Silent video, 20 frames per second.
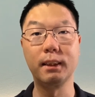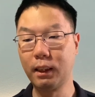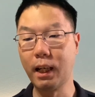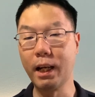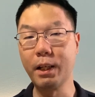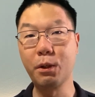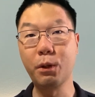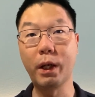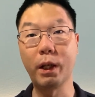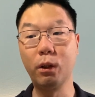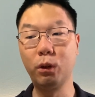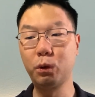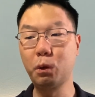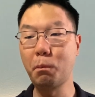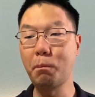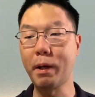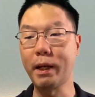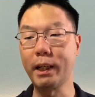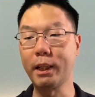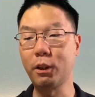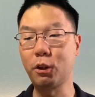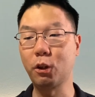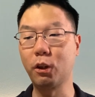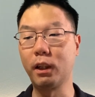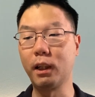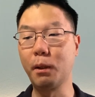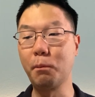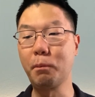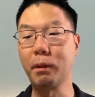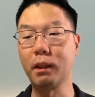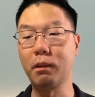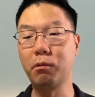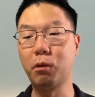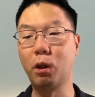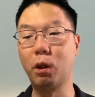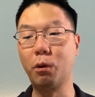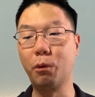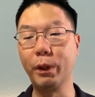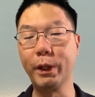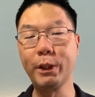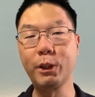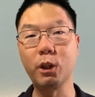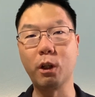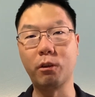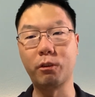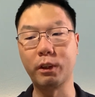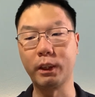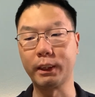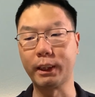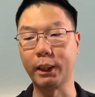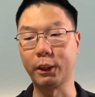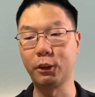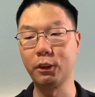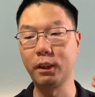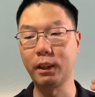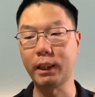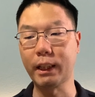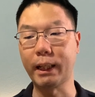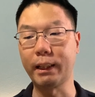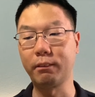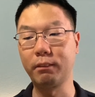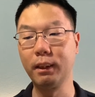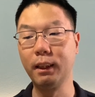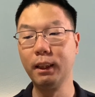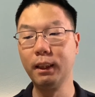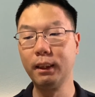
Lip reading: And you can also manage your limit for a range of transaction types.